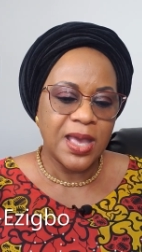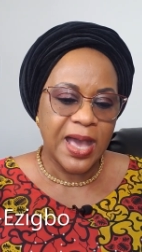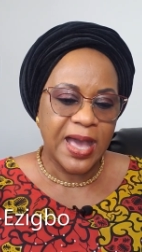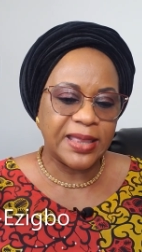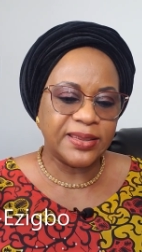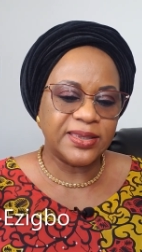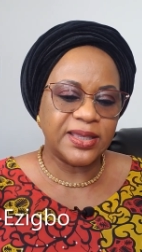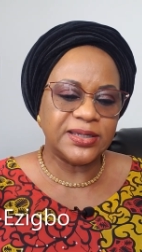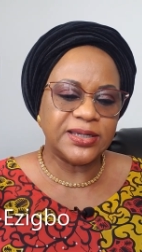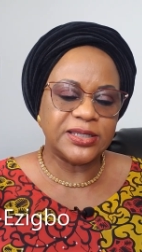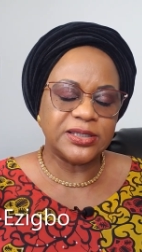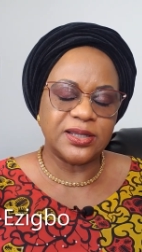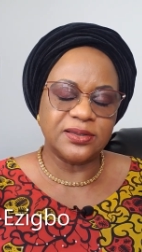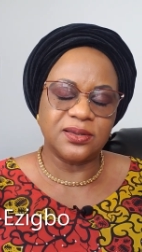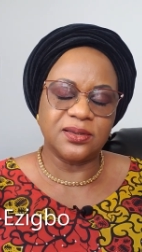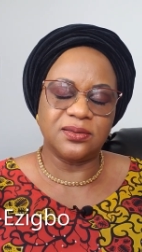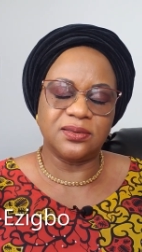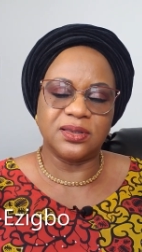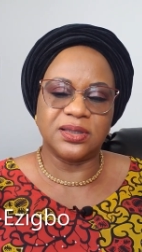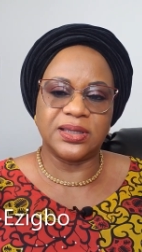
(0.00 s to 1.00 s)
And then
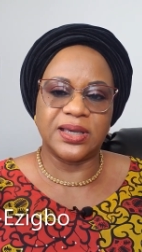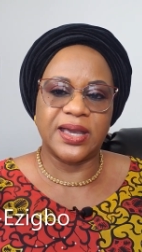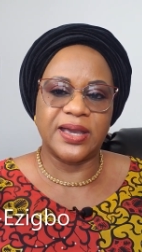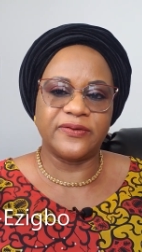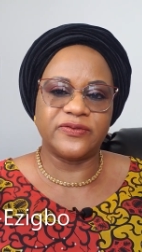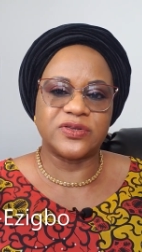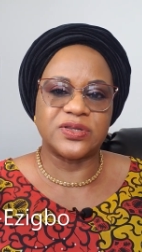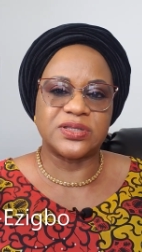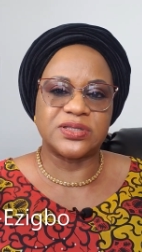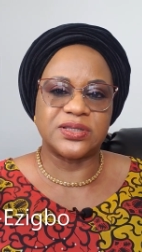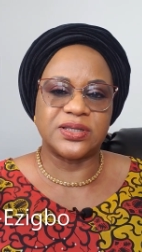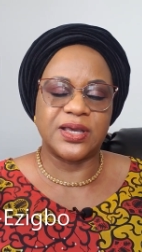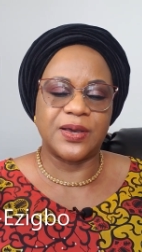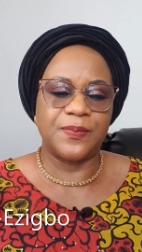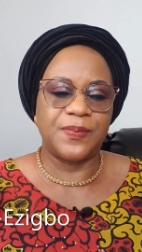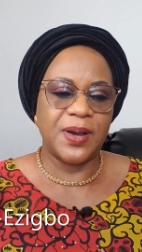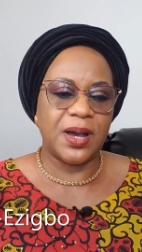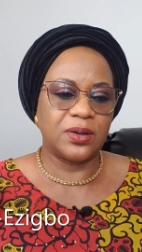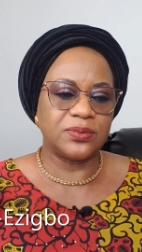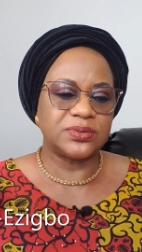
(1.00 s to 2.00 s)
another thing I have to say
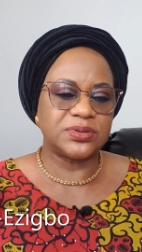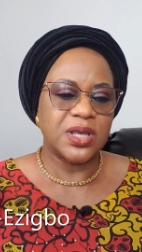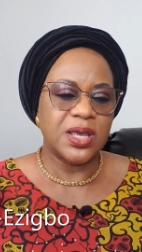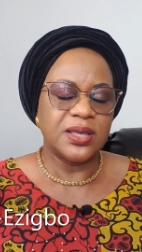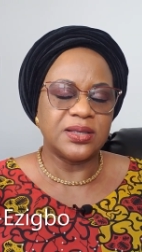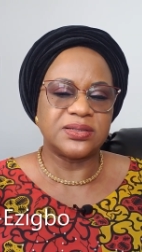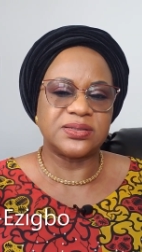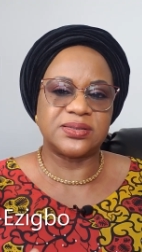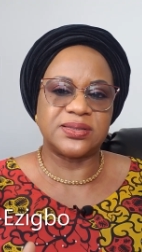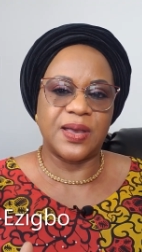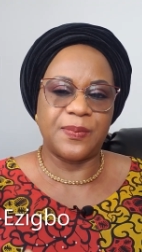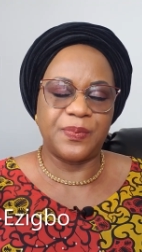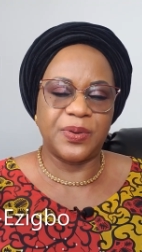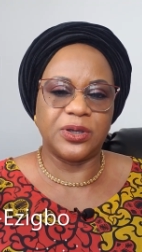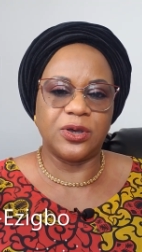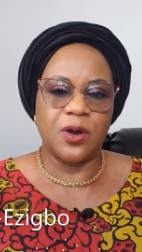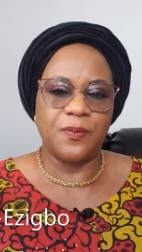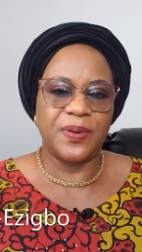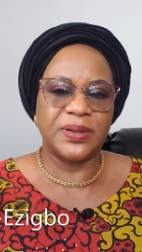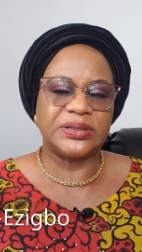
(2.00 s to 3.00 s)
about
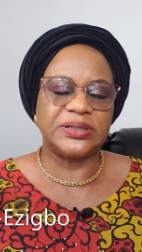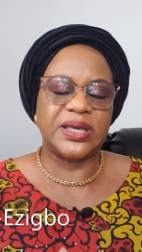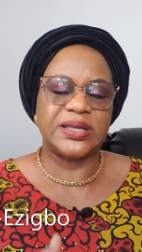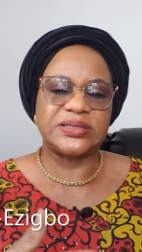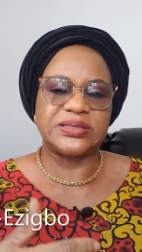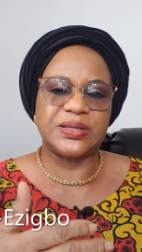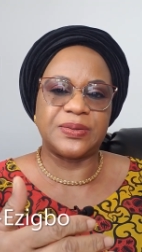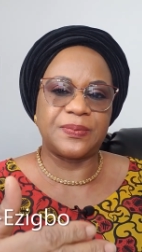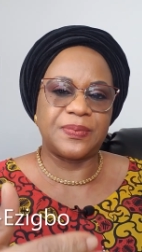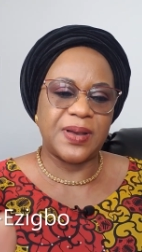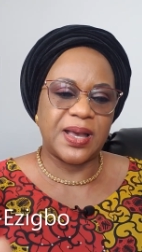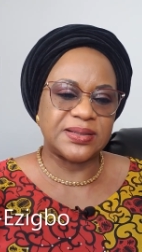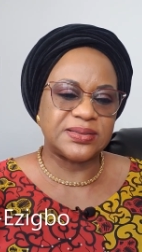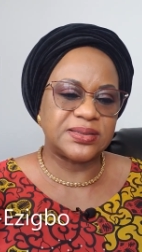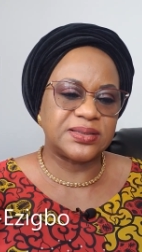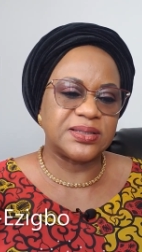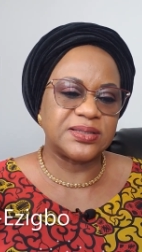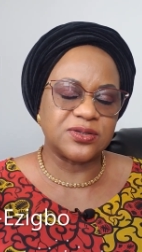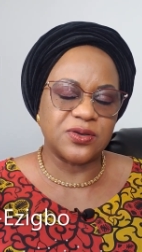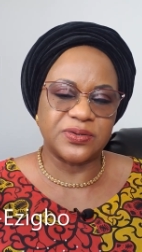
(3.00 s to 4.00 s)
stepping up and getting
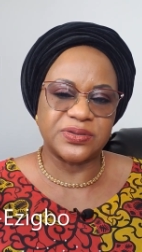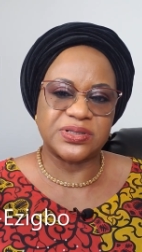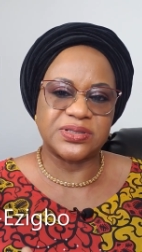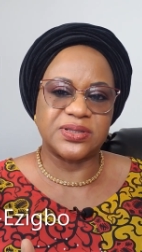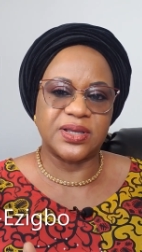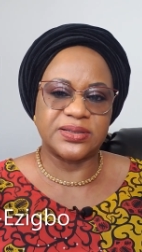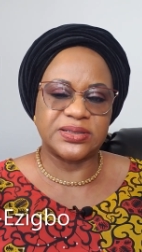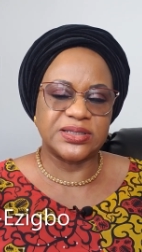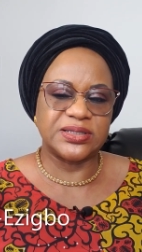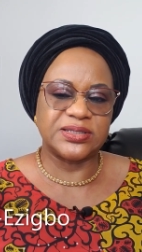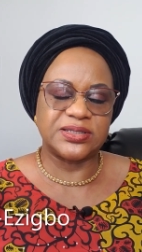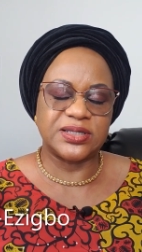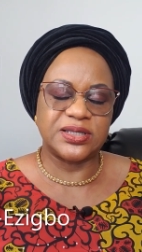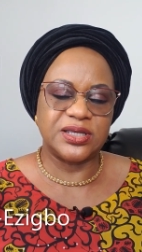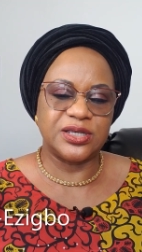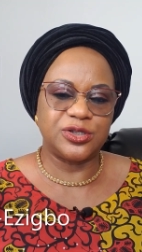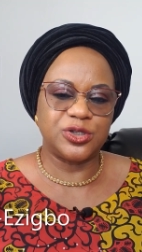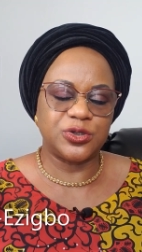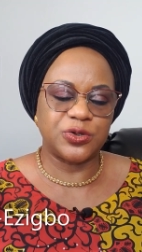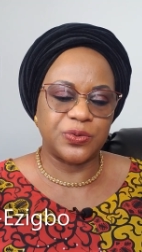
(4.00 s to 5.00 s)
past this uncertainty
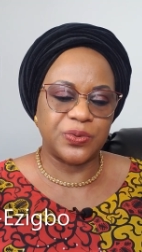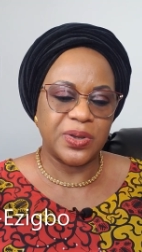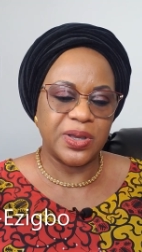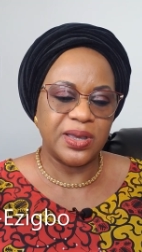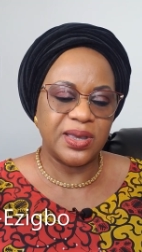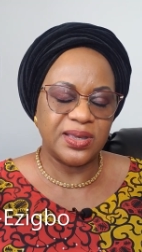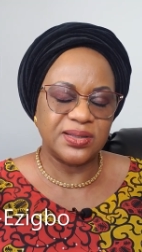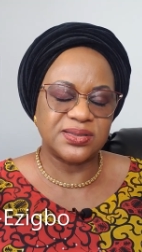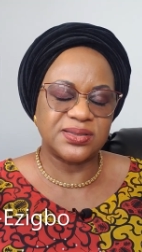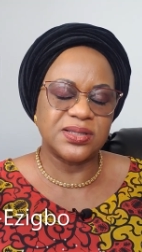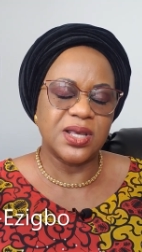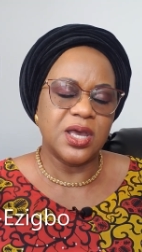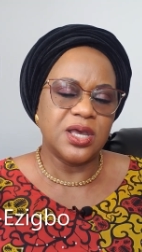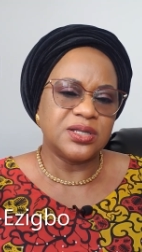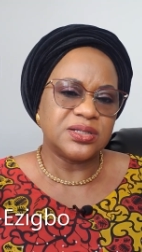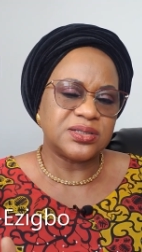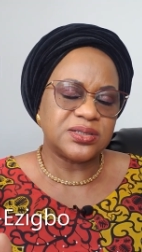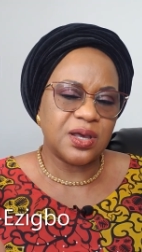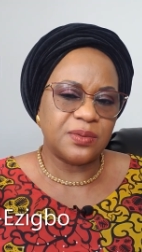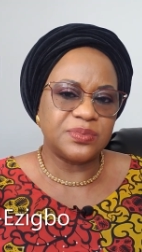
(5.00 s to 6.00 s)
issue is
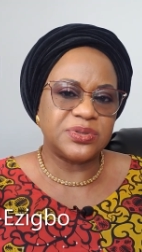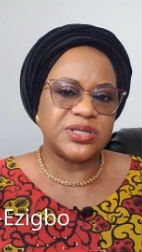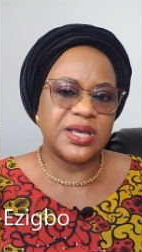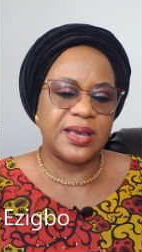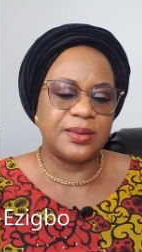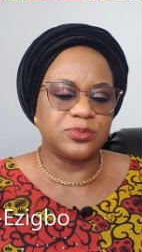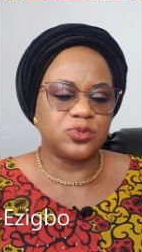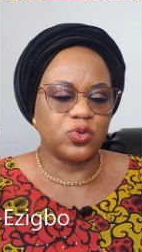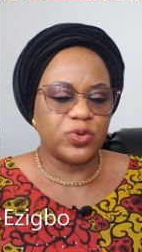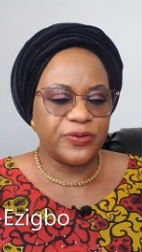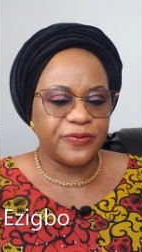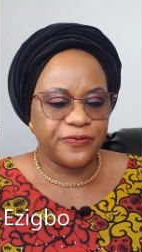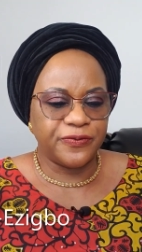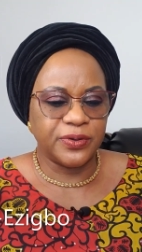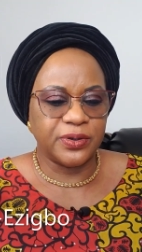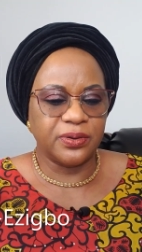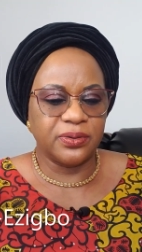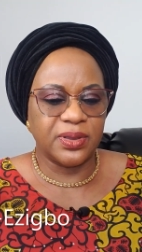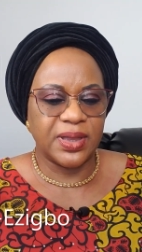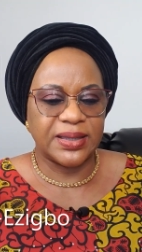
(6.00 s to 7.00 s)
sometimes we
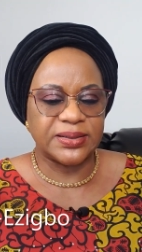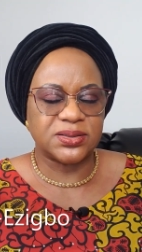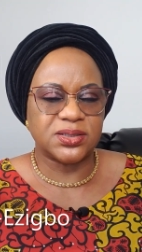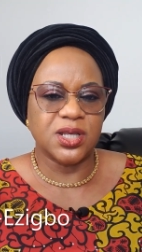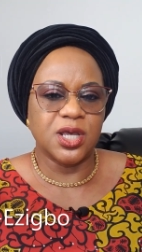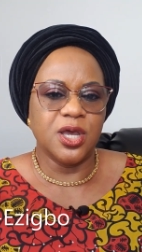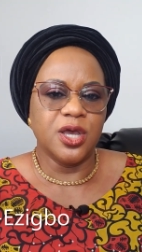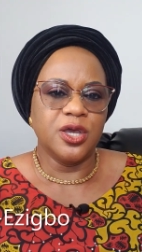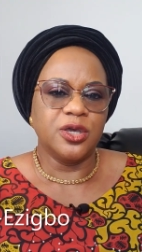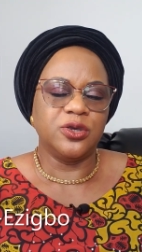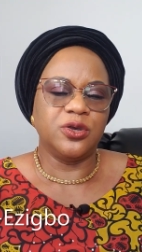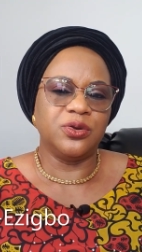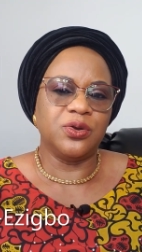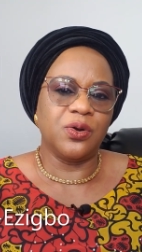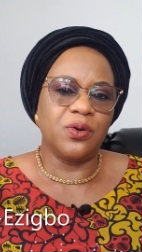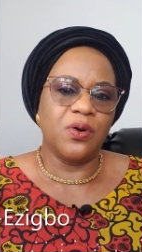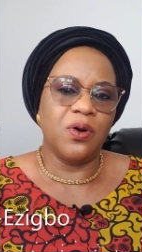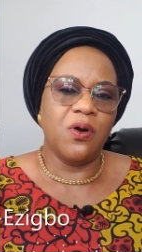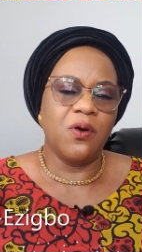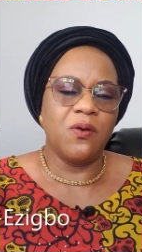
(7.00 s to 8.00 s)
feel that, you
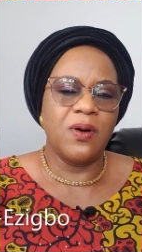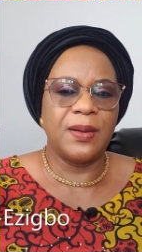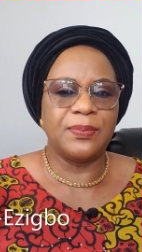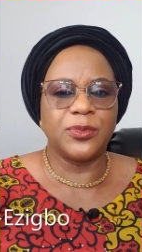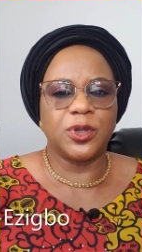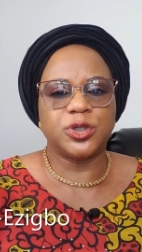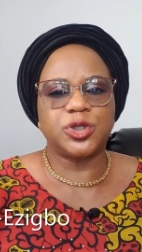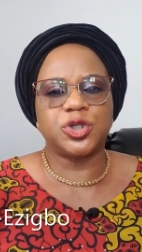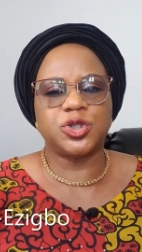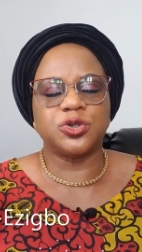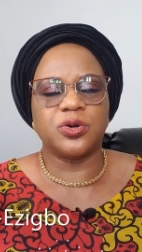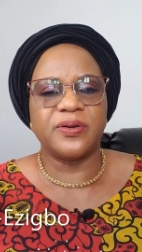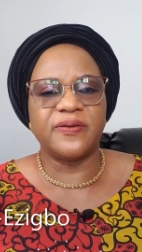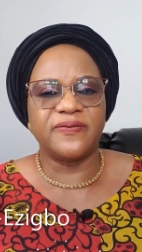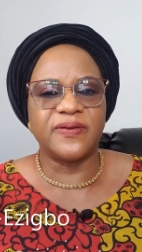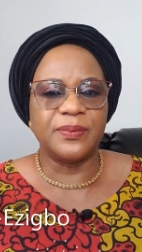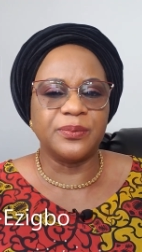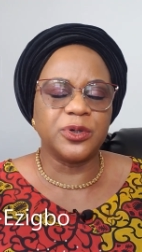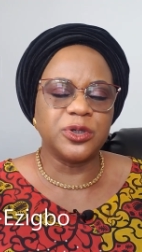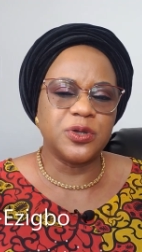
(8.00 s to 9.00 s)
know, oh, I'm not sure
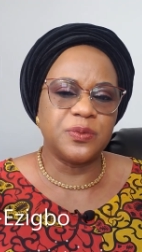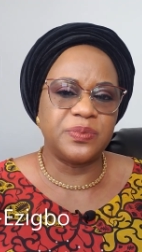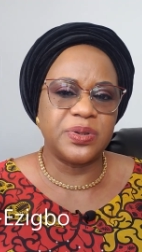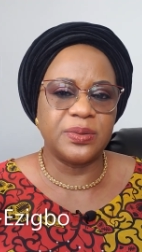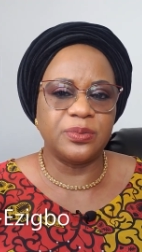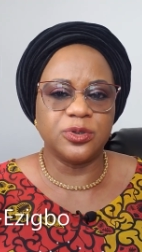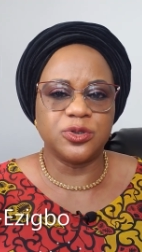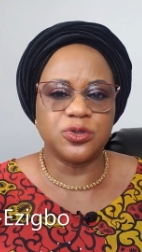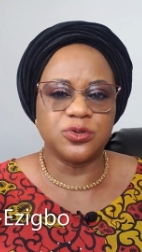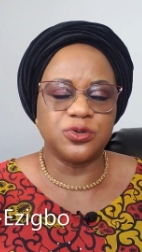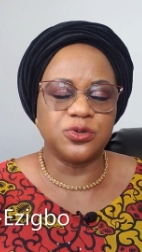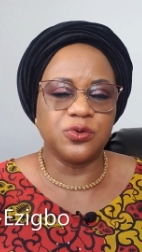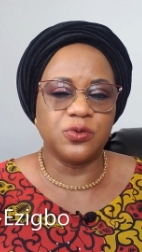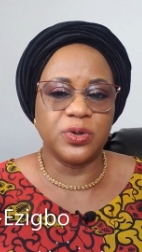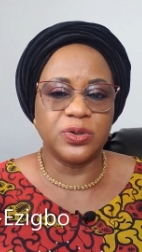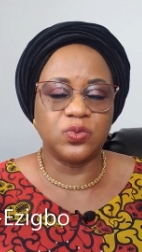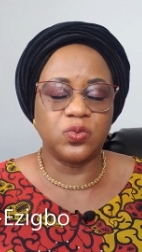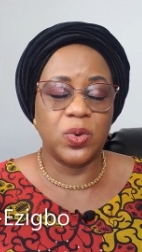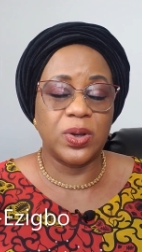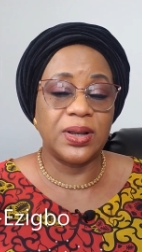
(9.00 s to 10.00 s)
if I'm going to be able to
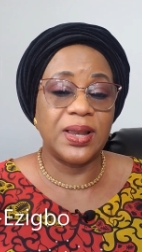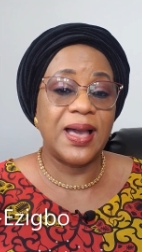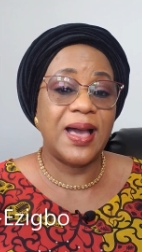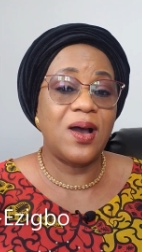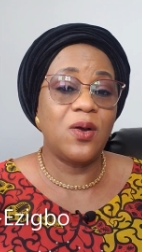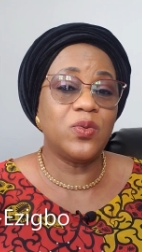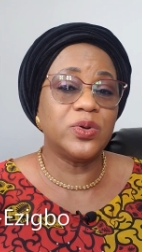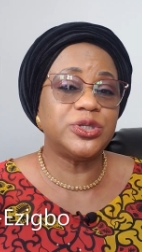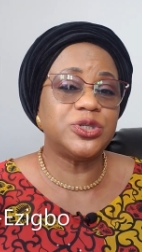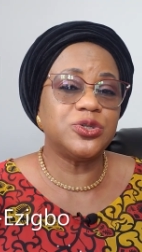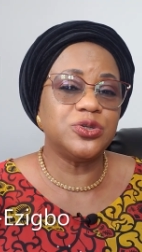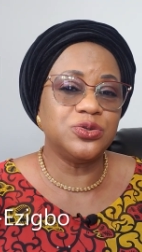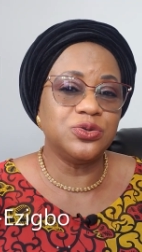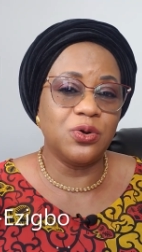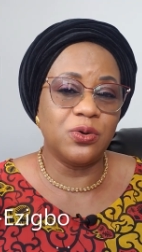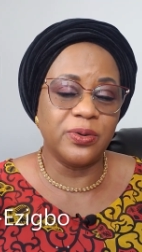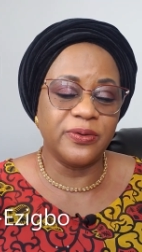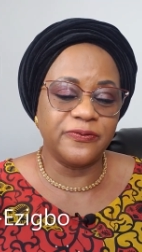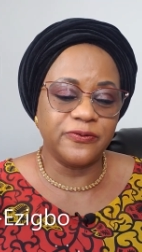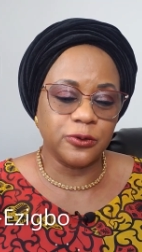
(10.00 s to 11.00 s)
do it well. How would you
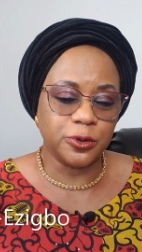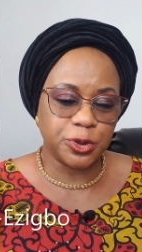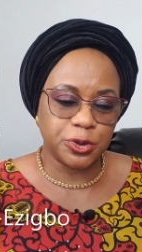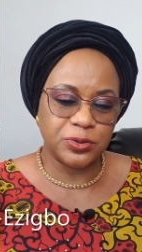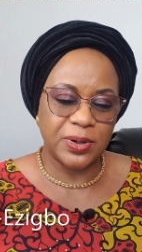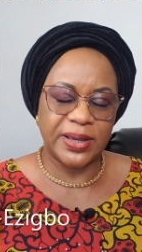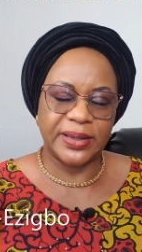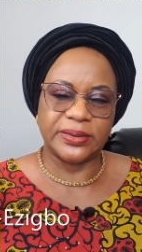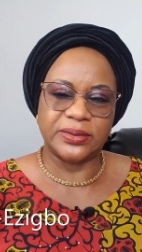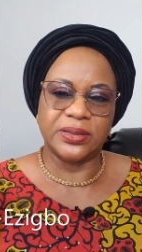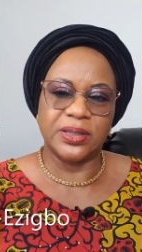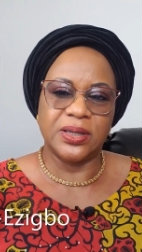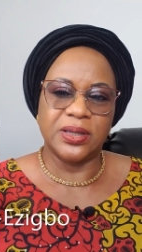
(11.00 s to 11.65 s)
know if you try?